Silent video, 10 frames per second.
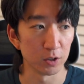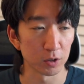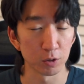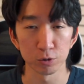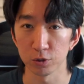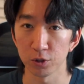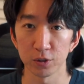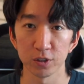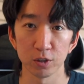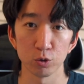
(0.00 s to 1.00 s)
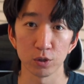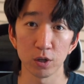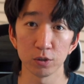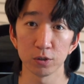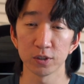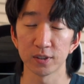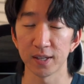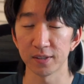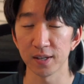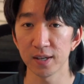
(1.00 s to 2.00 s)
close to $1,300
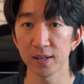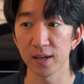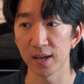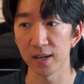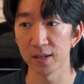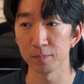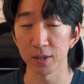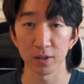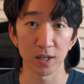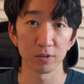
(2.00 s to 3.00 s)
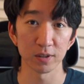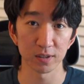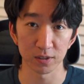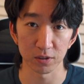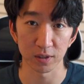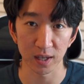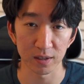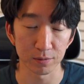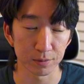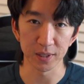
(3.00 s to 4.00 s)
that day, and my account is still alive.